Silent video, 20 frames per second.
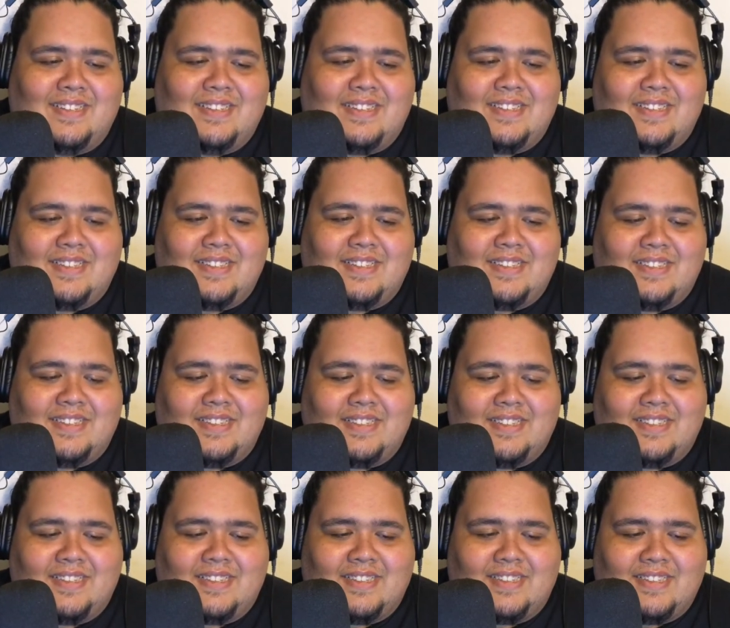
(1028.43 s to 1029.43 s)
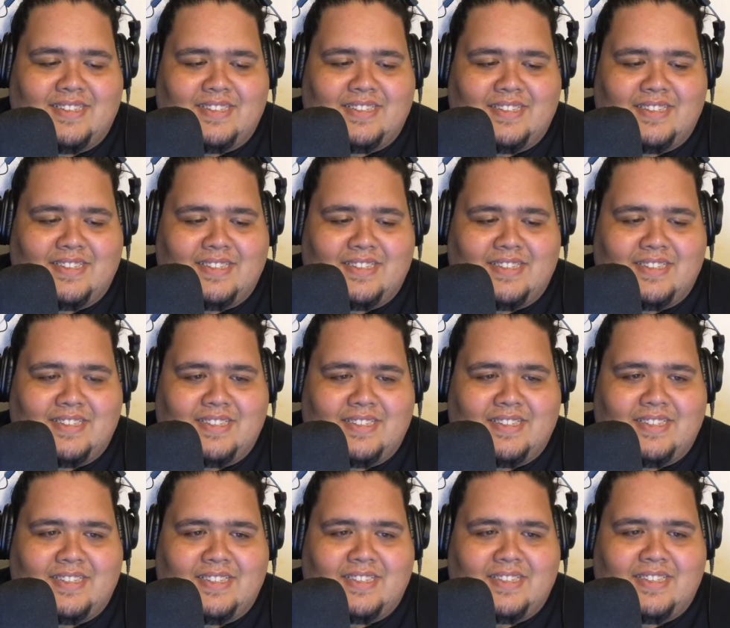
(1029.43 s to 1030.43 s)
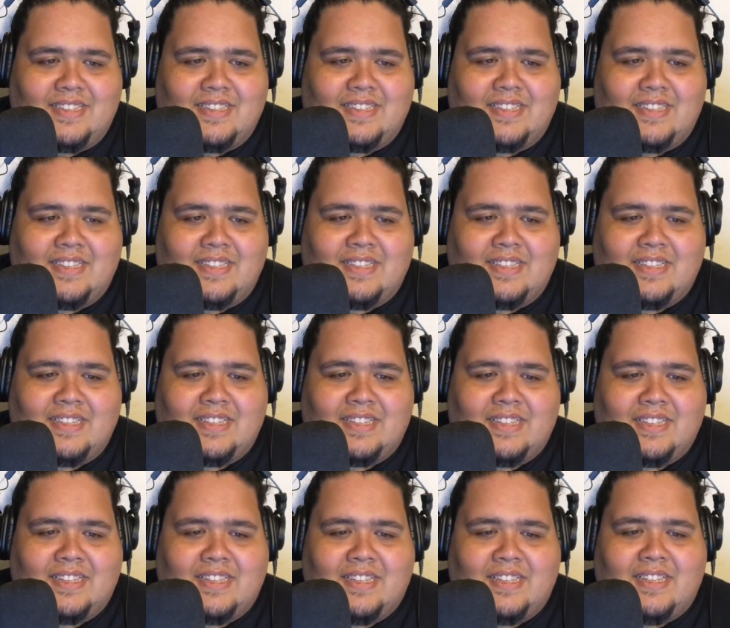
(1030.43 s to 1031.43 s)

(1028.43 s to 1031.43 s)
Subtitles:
(no one is talking)